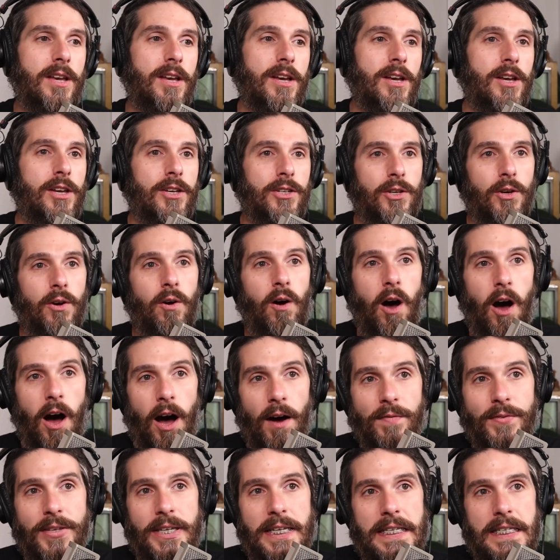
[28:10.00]
So you'll
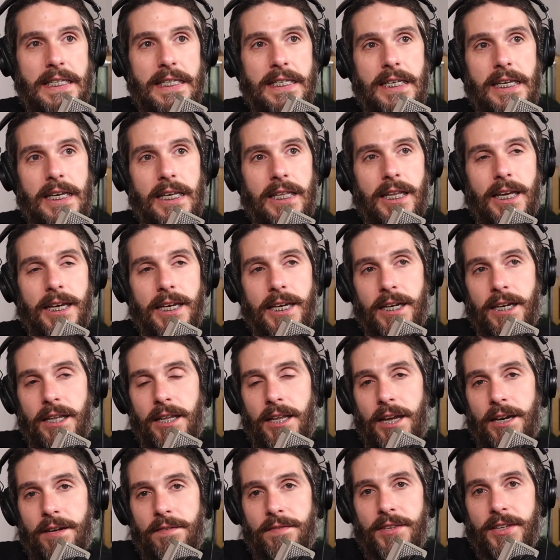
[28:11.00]
often see like in a
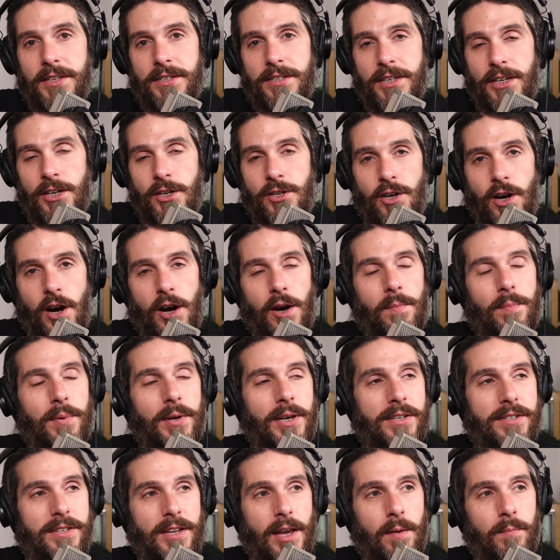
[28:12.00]
lot of the C#
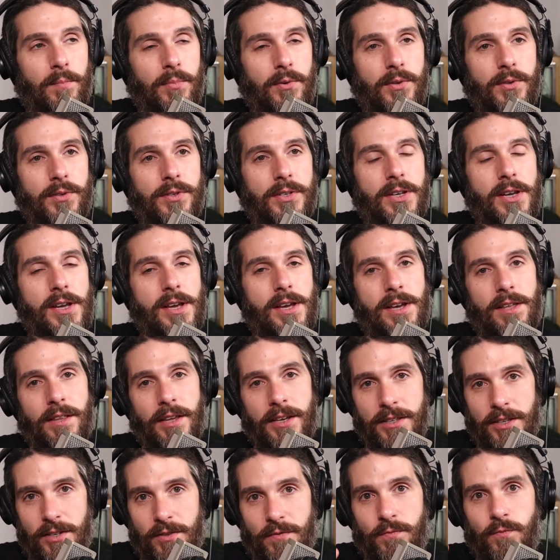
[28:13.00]
examples,
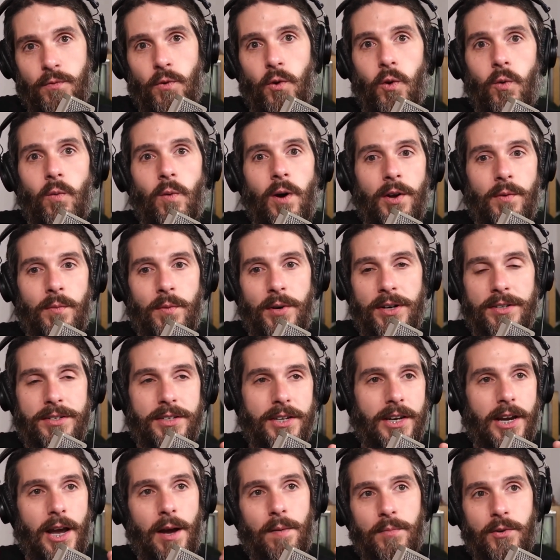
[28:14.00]
like this full one where it's
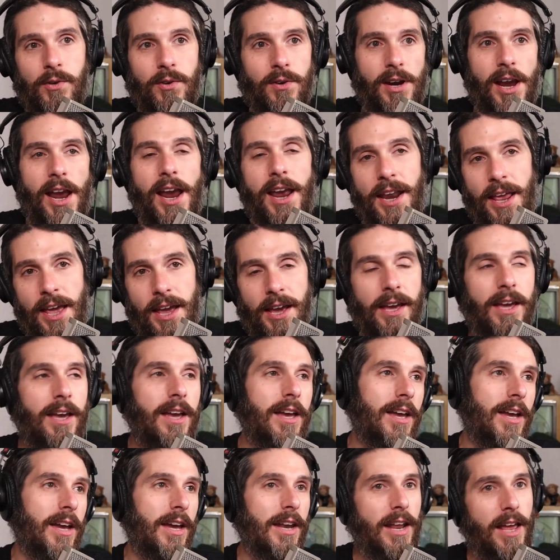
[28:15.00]
like I'm creating
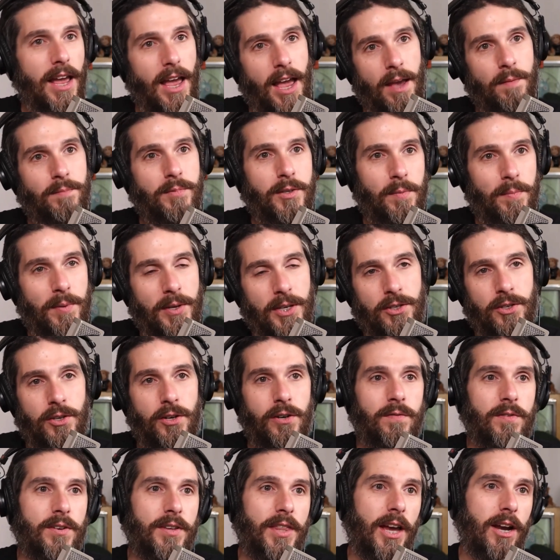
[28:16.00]
an MCP
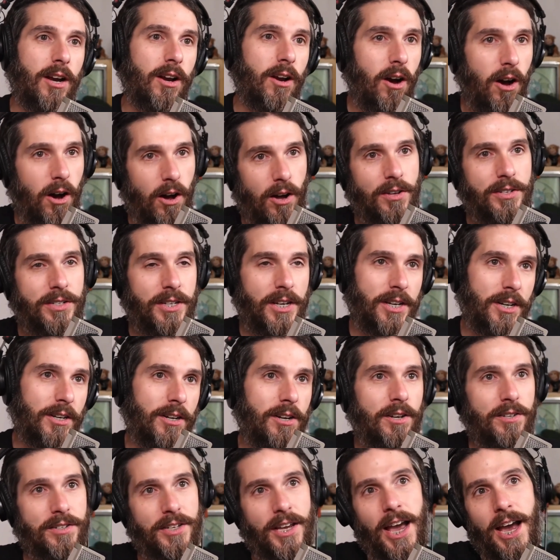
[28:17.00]
server that calls in,
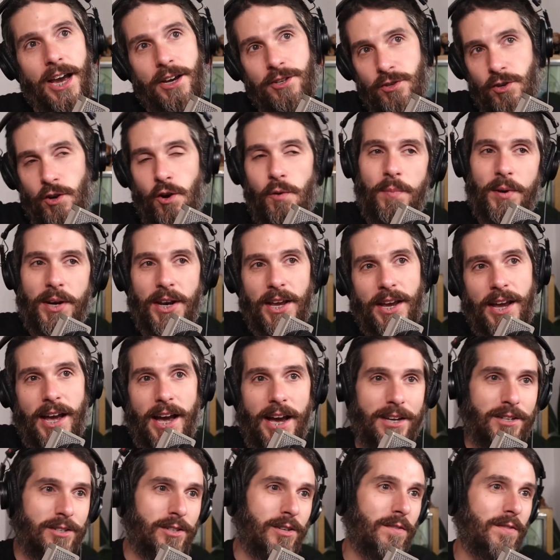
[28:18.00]
calls Azure
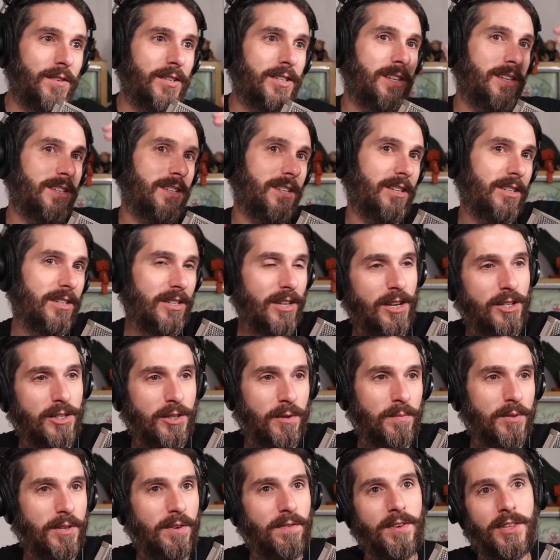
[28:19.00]
OpenAI services and does
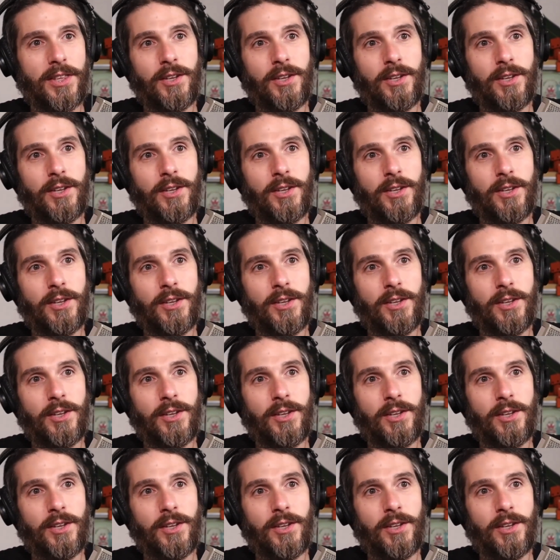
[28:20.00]
some stuff and then